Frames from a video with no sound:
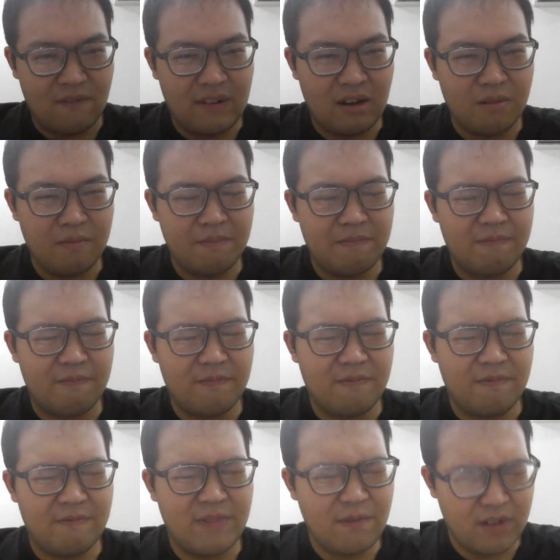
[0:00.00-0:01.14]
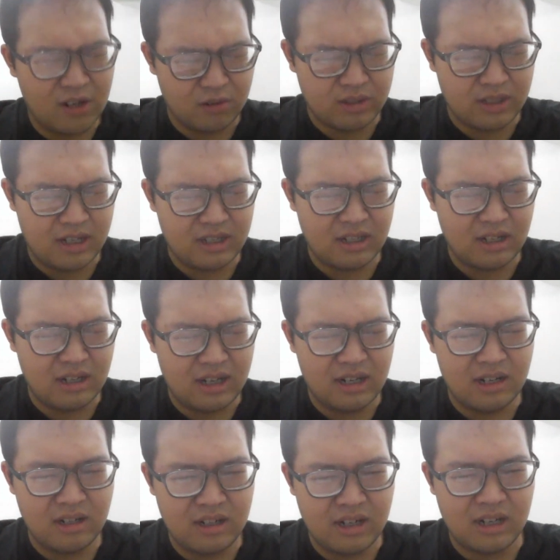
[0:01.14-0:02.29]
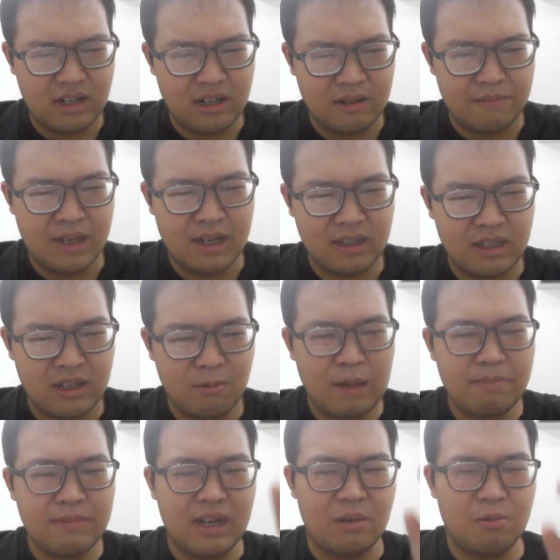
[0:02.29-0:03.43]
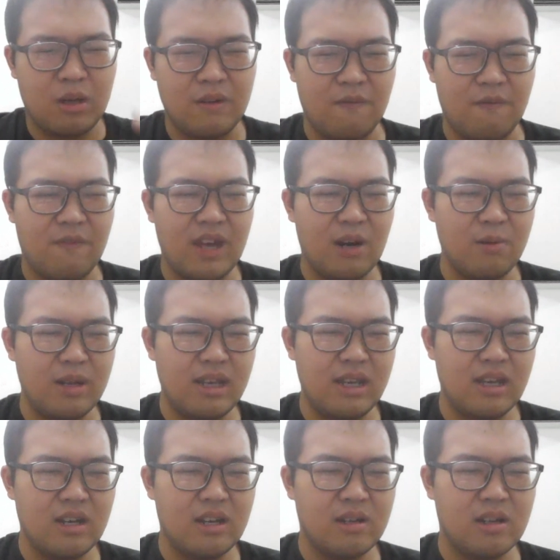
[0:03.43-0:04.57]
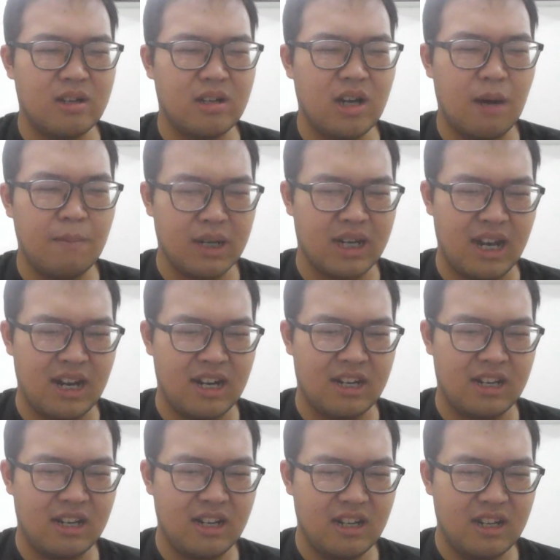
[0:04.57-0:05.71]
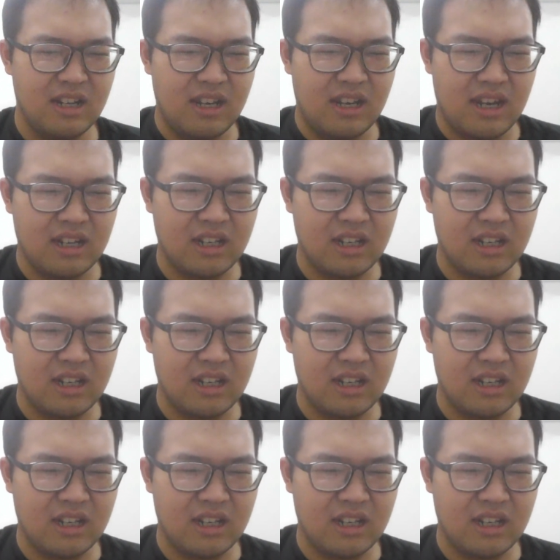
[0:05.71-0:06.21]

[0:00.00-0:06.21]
found difficulties in learning because the website was very complicated and the